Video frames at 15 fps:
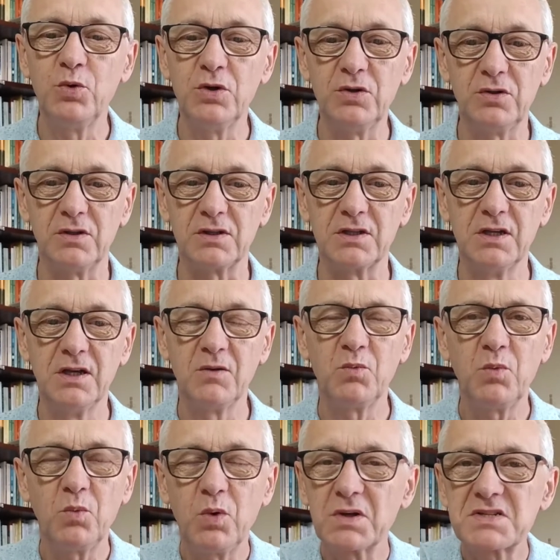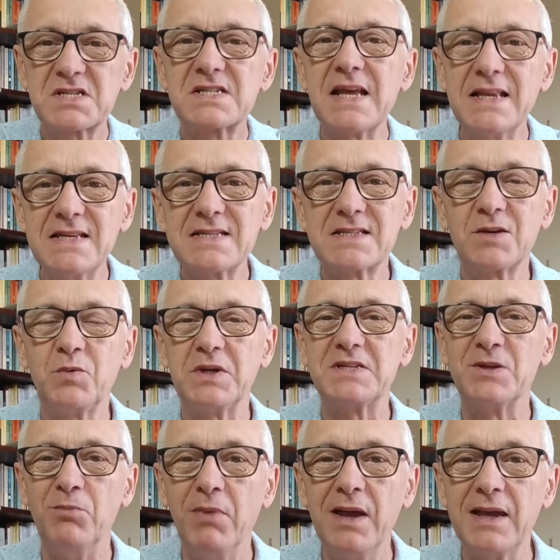world? What sense are we
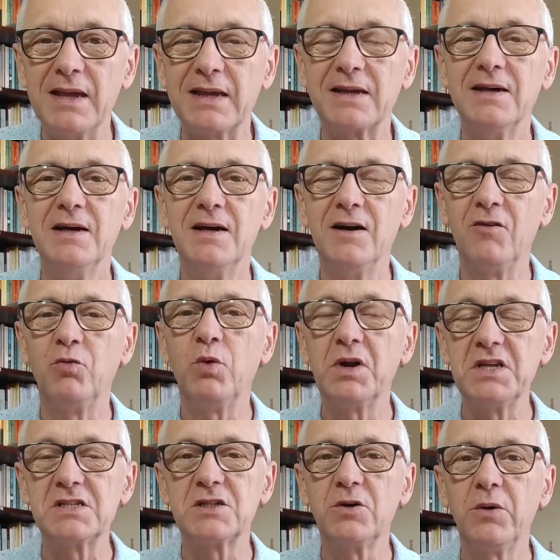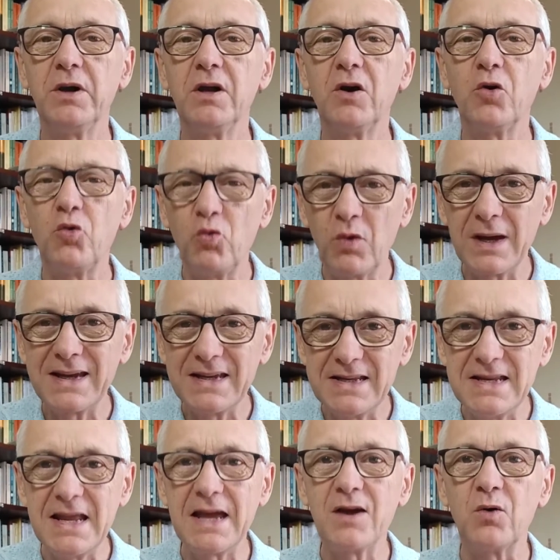to make of what is going on right
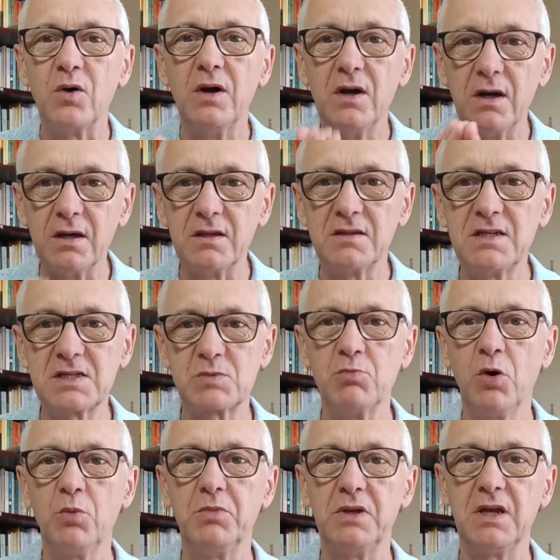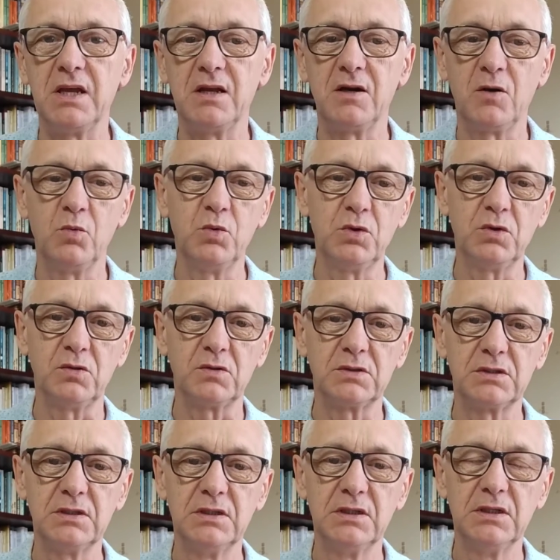now at this moment in our world?